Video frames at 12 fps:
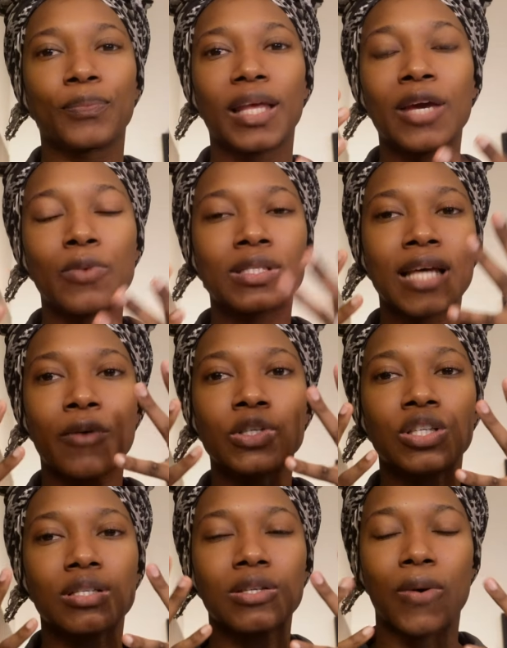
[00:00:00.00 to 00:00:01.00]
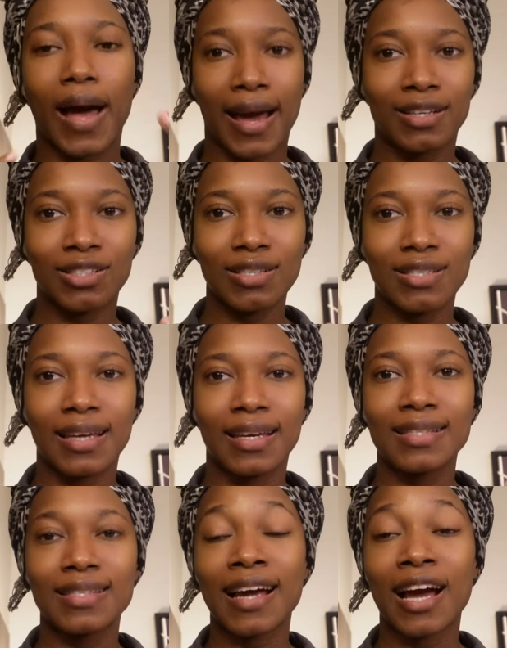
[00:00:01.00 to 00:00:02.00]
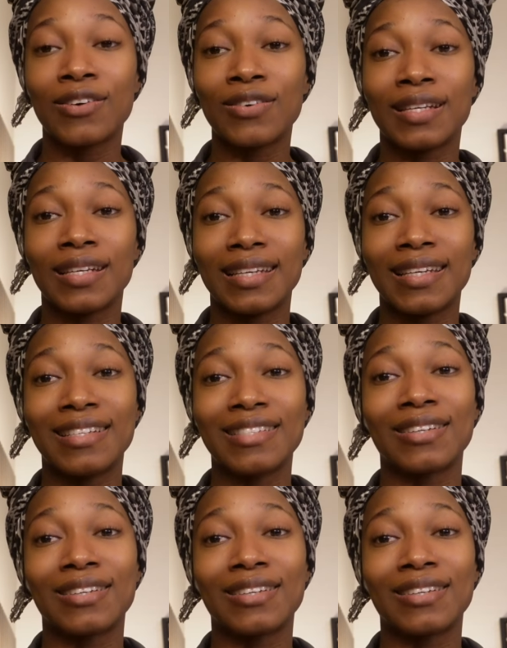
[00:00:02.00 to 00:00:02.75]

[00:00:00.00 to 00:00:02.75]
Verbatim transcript: it was I was just so anxious, I guess, like I couldn't eat.